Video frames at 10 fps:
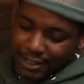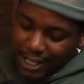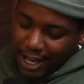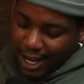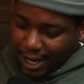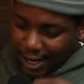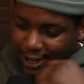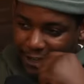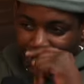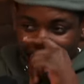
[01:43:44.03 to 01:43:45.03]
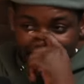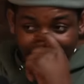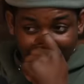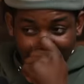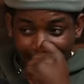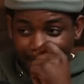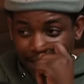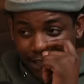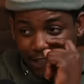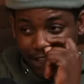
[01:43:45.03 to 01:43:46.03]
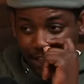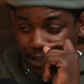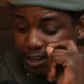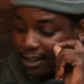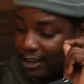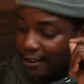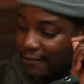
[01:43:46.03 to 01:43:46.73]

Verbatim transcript: get there. Chill, got better wrap it up. So we try to get it